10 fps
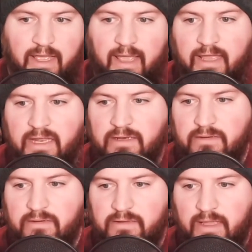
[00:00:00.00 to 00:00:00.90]

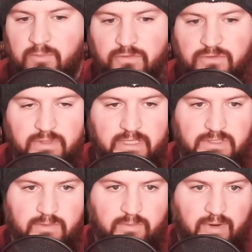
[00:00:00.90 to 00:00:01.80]
And they moved to
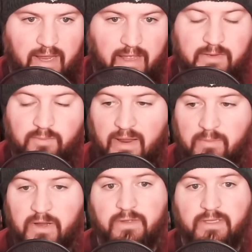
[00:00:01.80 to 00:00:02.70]
Elixir, I think
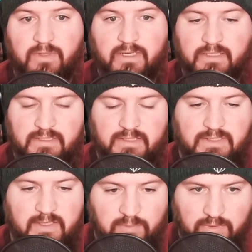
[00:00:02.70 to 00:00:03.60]
primarily because it's
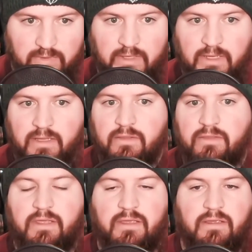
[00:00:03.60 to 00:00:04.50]
simple.
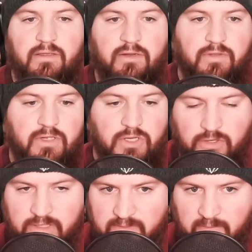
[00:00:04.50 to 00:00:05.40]
The
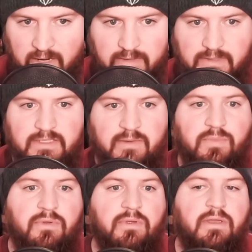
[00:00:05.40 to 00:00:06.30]
concurrency model is
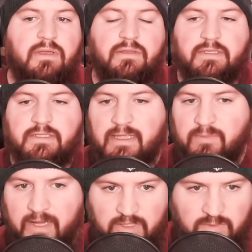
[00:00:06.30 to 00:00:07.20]
simple. The state
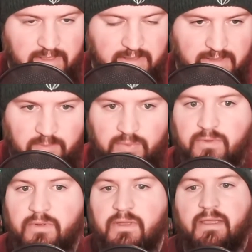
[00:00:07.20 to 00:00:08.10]
management is
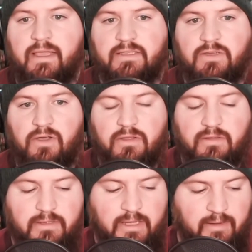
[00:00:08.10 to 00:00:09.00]
simple. It's
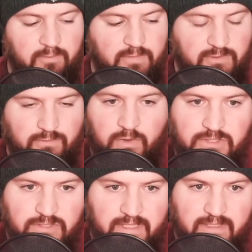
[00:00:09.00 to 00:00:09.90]
all sort of
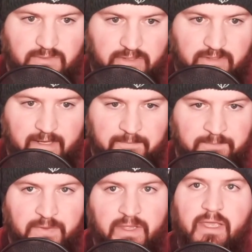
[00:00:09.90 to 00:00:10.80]
what you see is what you get.
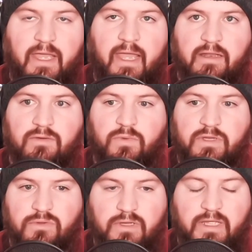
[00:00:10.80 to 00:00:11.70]
And when
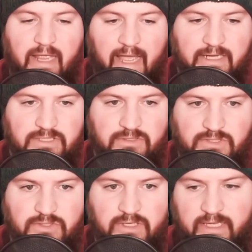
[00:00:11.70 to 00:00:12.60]
you look at Ash and you
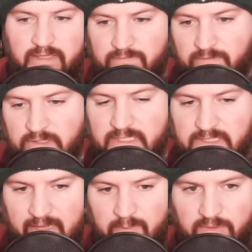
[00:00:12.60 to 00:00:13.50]
just look at the first
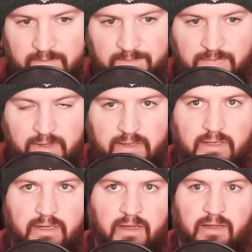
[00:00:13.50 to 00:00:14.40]
example,
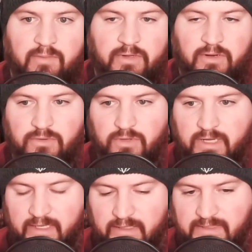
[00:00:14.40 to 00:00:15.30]
you look
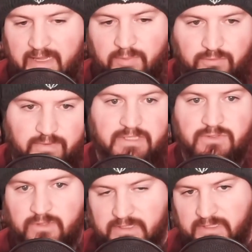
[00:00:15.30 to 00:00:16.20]
at an example
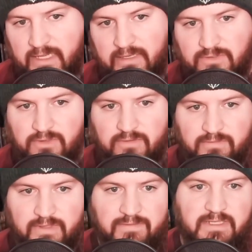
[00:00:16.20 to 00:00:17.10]
resource that sort
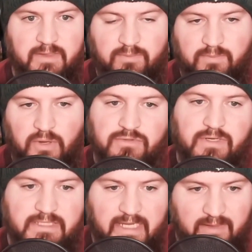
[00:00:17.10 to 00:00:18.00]
of lives in a
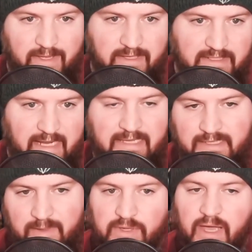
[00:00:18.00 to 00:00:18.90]
Postgres database and has
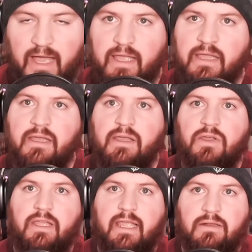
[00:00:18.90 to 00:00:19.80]
an API,
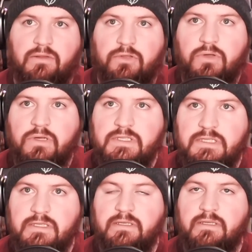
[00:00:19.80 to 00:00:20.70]
it
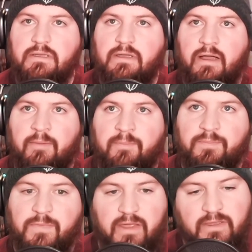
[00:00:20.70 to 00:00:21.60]
looks,
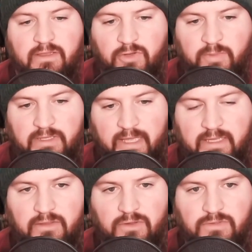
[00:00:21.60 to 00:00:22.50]
I think, a little bit
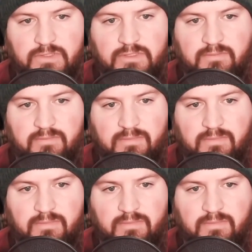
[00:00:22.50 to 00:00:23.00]
like those